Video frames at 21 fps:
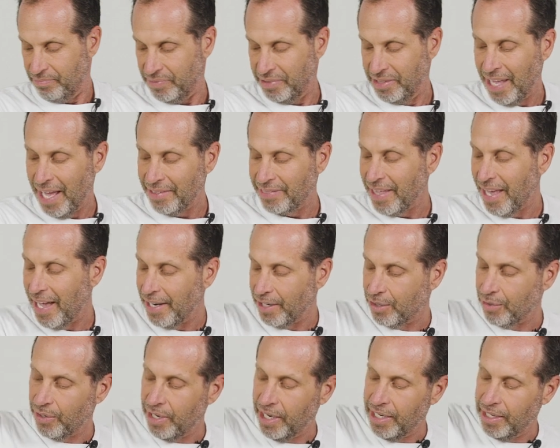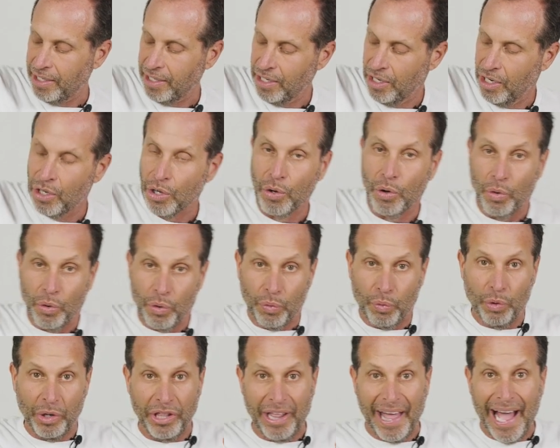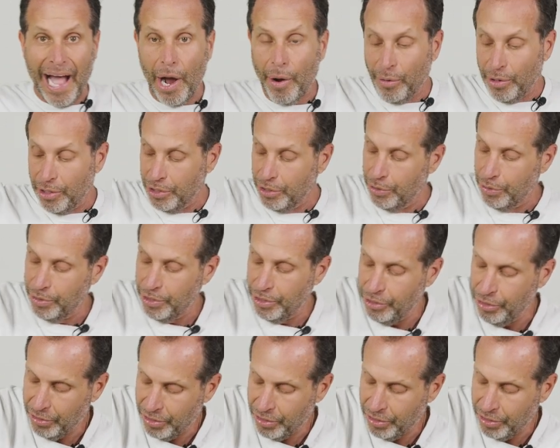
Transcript: not that great. With our unit,